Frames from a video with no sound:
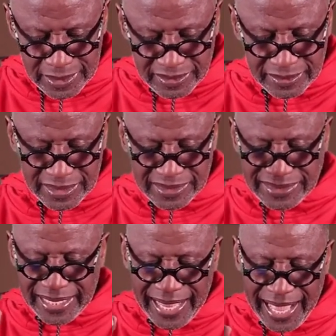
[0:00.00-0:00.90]
Listen to this.
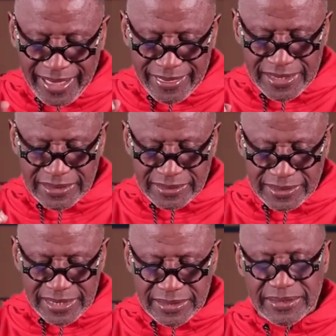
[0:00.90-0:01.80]
Say I these
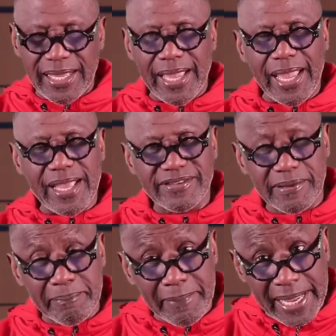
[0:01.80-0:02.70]
things
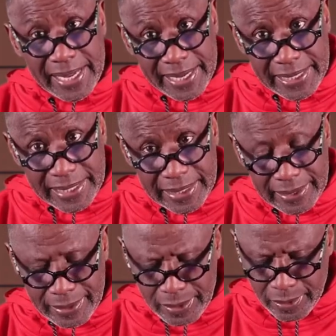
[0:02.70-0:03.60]
as a man,
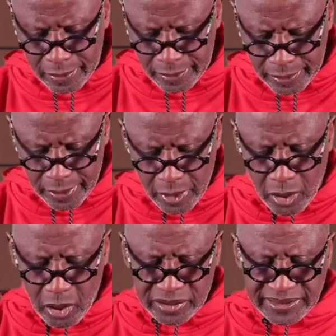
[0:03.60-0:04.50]

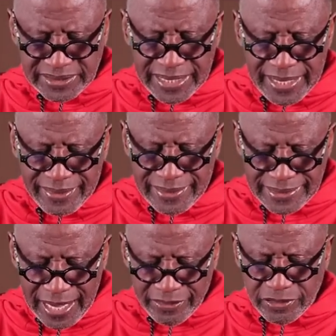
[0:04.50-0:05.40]
or saith
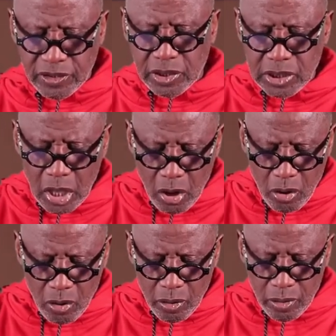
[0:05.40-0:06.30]
not the
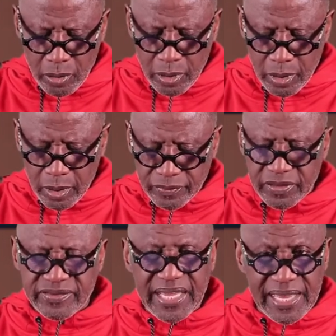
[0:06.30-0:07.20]
law
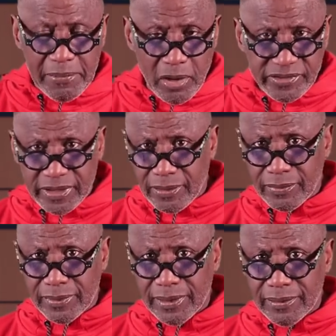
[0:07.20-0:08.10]
the same also?